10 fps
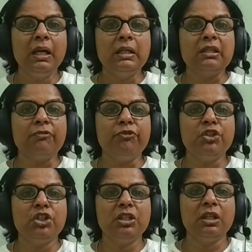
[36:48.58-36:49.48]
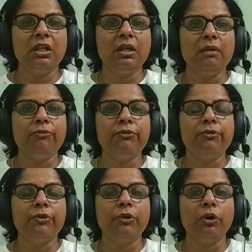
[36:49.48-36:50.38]
sufficient enough
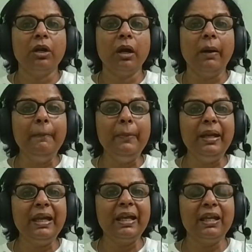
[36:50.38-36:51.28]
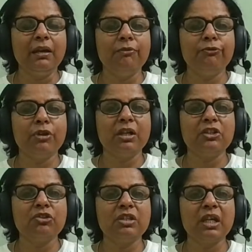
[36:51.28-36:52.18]
or humbling enough for us
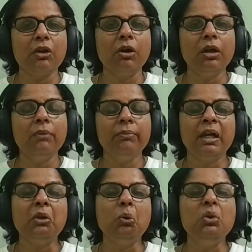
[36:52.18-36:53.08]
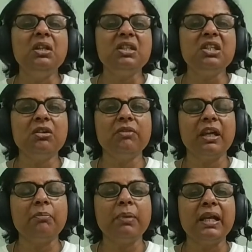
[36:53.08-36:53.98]
to say god i don't deserve
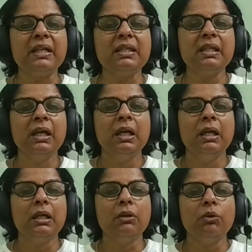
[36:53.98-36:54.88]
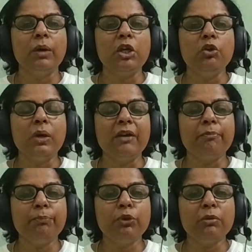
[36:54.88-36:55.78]
that place you know where you have
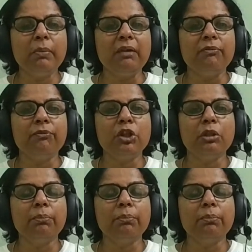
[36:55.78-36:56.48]
put me with,